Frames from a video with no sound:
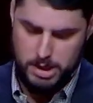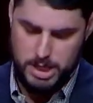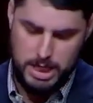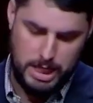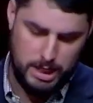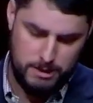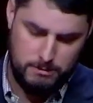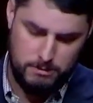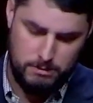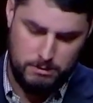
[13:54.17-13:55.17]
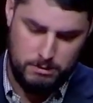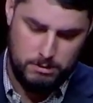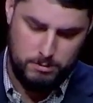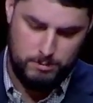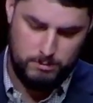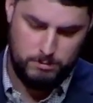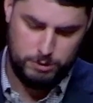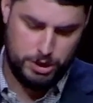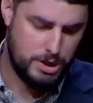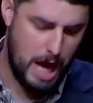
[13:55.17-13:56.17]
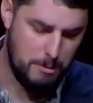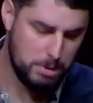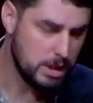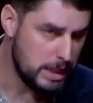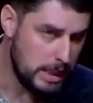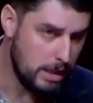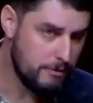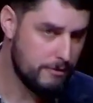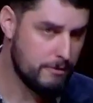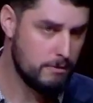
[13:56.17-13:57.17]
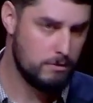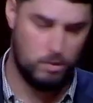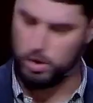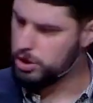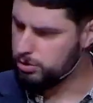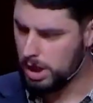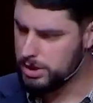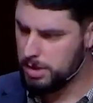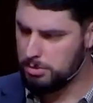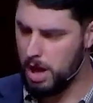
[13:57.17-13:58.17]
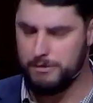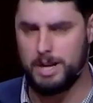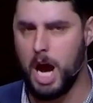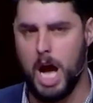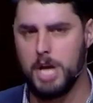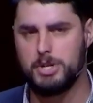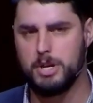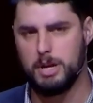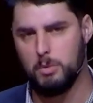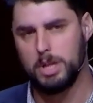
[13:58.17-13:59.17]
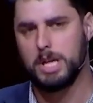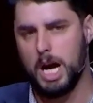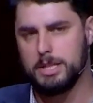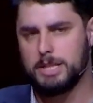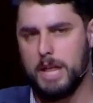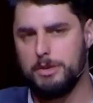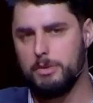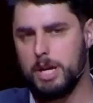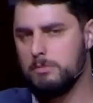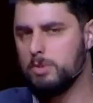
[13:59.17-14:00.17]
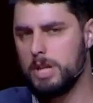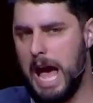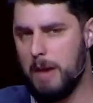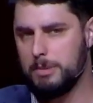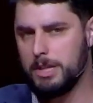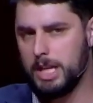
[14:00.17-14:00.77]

Did he just not believe or trust the prophet Ahijah that what God said through him would happen,